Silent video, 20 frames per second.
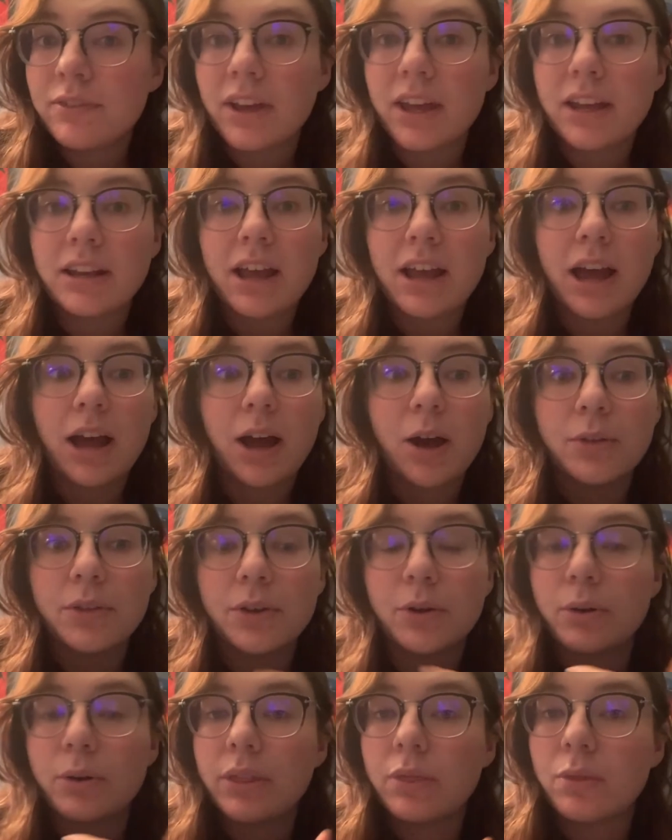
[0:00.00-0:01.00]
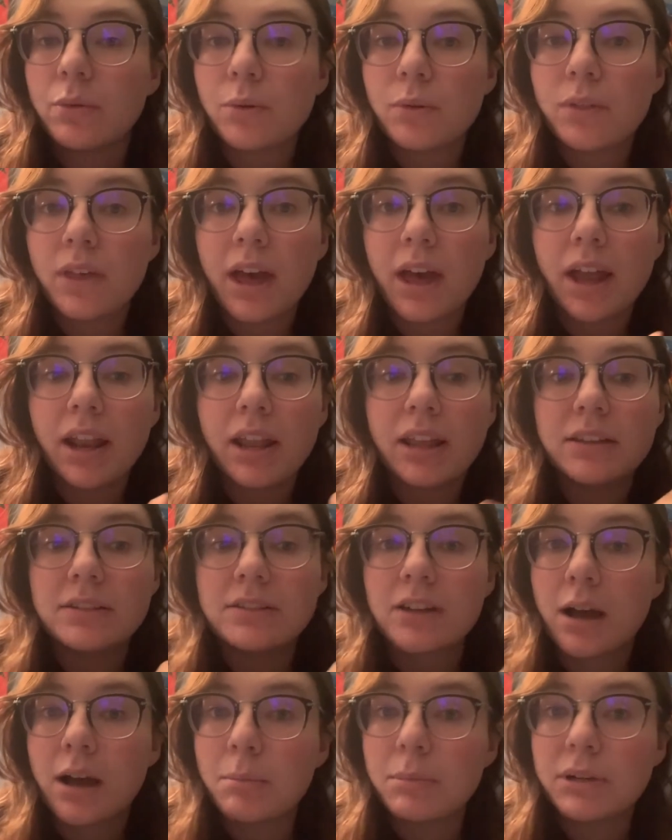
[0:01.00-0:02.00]
and how they're going through that and
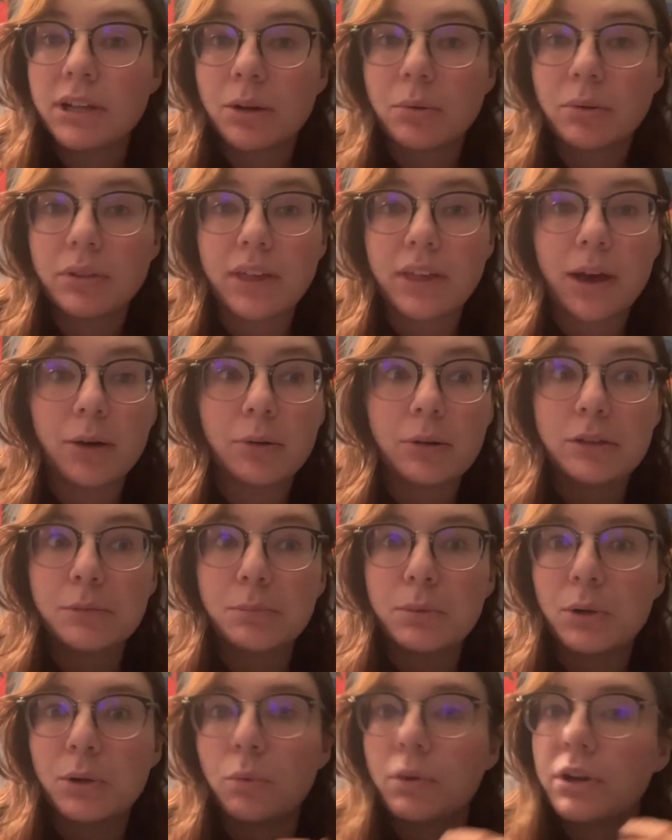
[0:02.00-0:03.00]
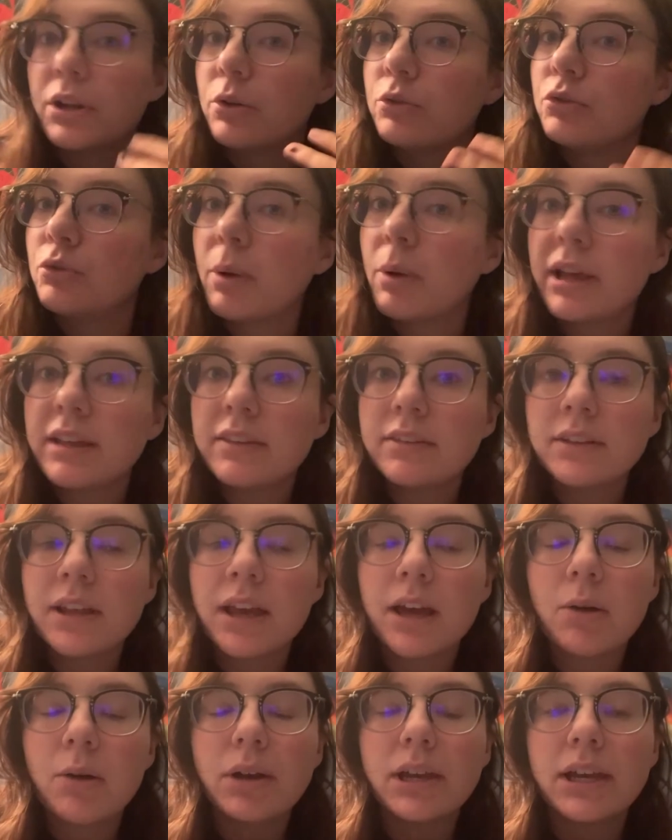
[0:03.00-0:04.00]
Dominic with how he's been a widow twice
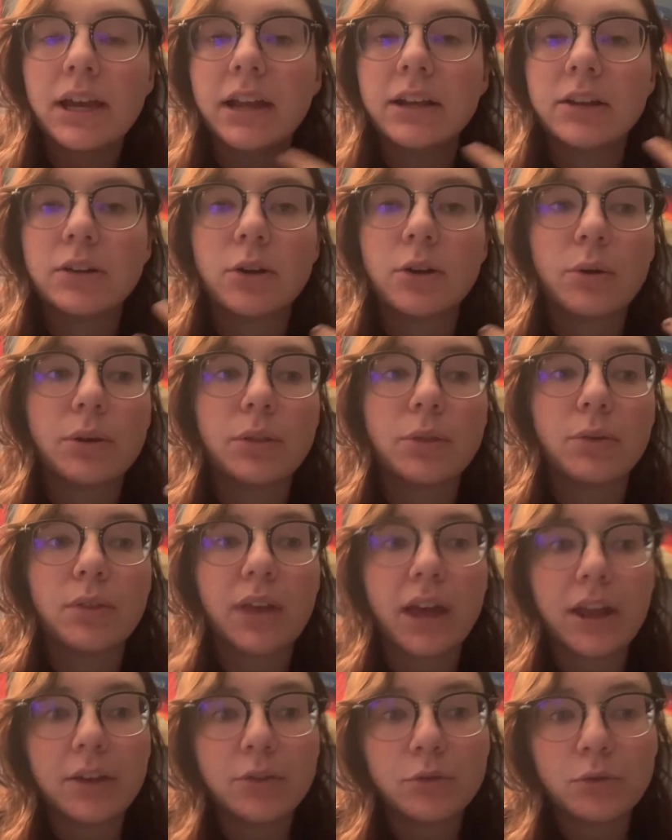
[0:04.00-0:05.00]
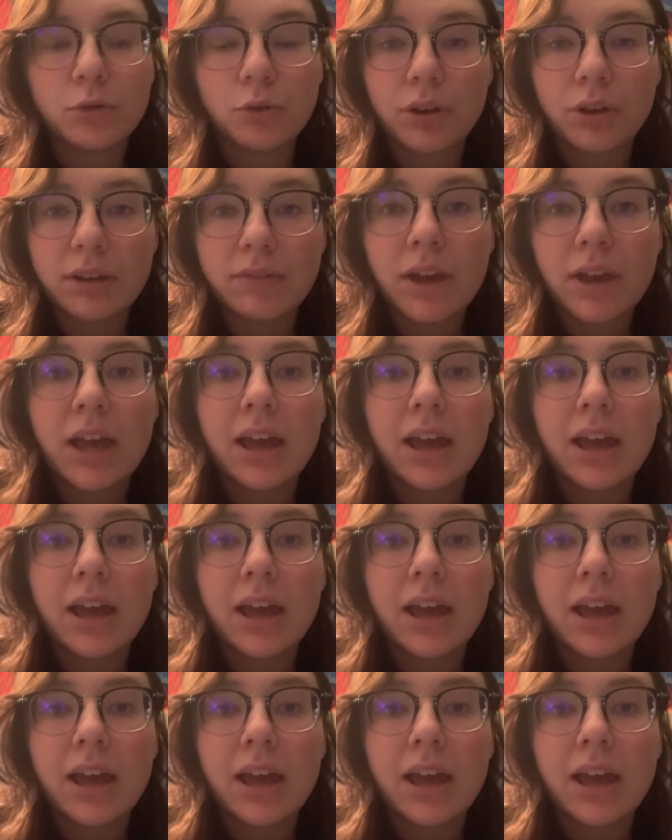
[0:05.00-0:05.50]
now and kind of going through that grief